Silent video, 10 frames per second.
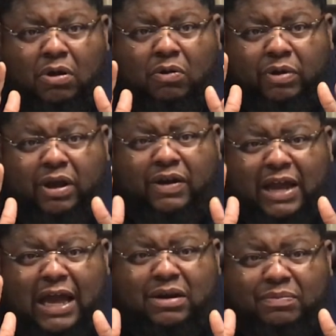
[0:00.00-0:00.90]
We
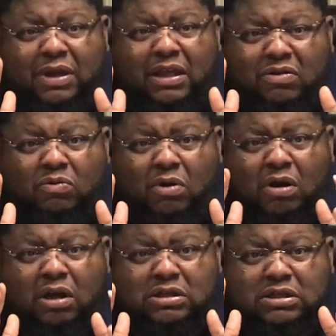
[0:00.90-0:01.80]
got to be the
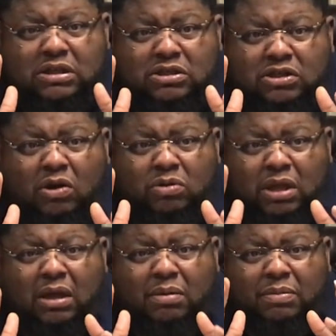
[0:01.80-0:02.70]
ones to show
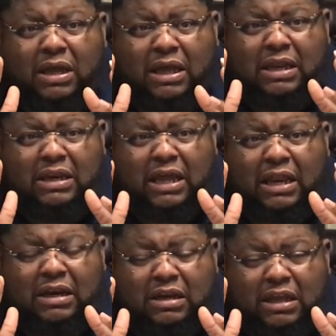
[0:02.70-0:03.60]
them
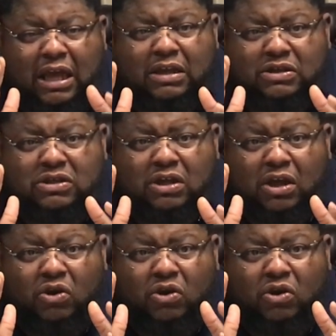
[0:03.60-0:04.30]
that, yes,